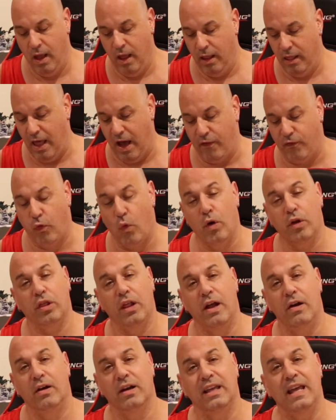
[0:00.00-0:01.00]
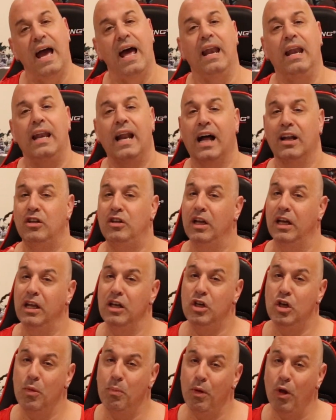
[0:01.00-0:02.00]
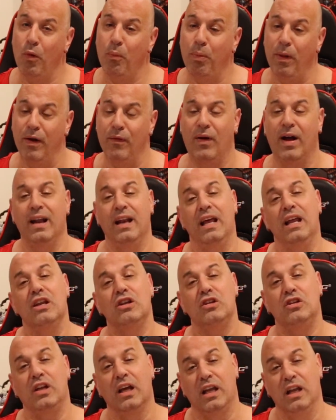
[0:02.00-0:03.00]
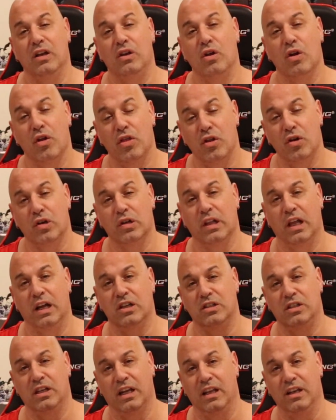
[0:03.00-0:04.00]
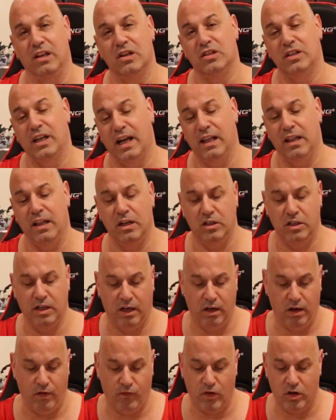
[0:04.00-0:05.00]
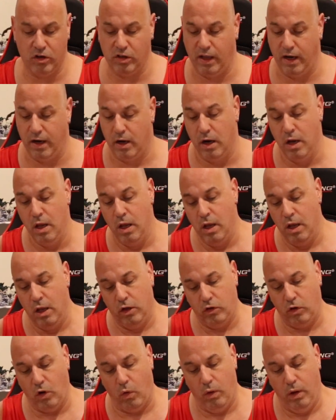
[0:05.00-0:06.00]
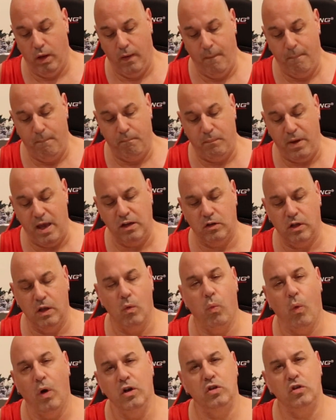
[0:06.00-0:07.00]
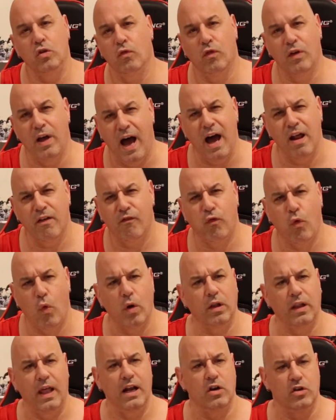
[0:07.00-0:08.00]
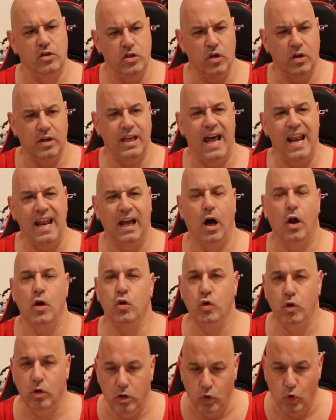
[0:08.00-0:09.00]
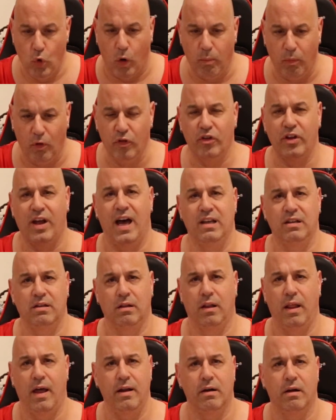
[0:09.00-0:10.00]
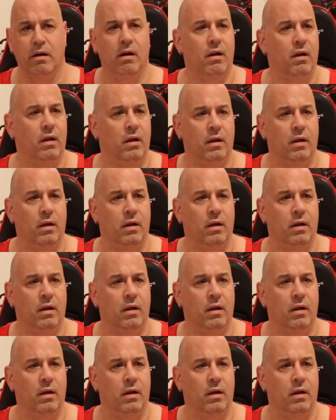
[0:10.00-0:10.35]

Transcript: That fourth layer, again, not sticking to your build plate, right? It is sticking to your third layer, sticking to your second layer, sticking to your first layer. So basically, once you've gone 4 layers and you're getting a normal sized layer